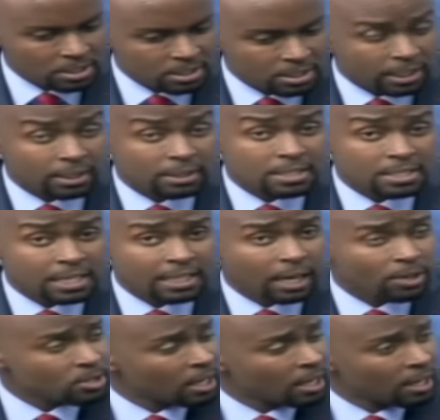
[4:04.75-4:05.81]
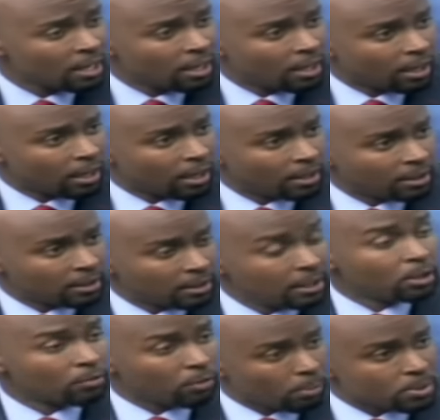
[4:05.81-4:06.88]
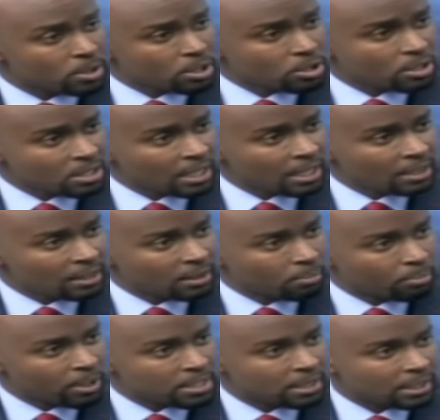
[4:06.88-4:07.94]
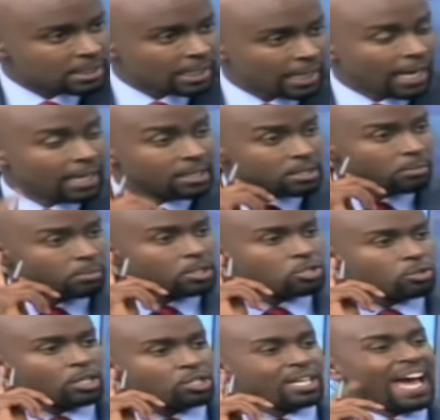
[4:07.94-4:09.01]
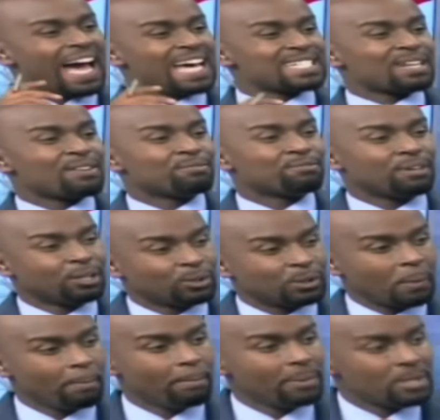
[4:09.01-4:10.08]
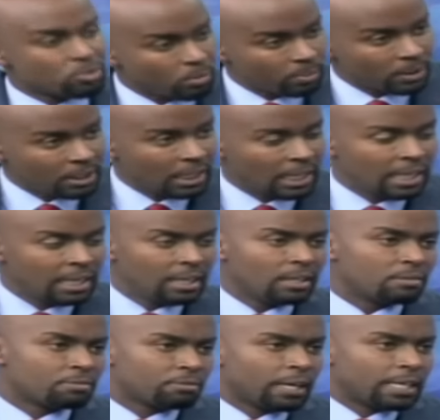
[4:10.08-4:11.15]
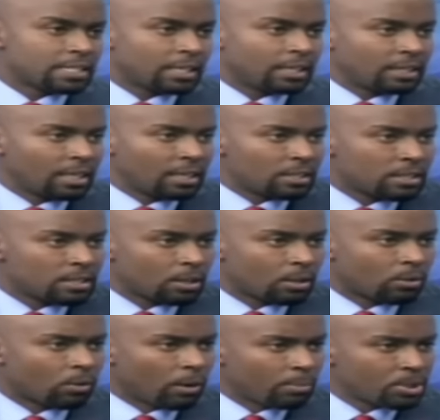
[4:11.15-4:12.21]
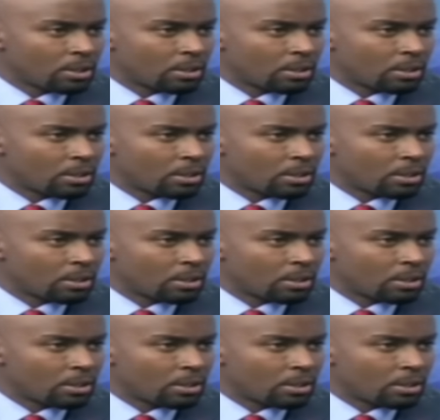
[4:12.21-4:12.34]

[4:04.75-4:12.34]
president said at State House, uh, the leader of opposition said that the president and his administration has failed miserably in the fight against. I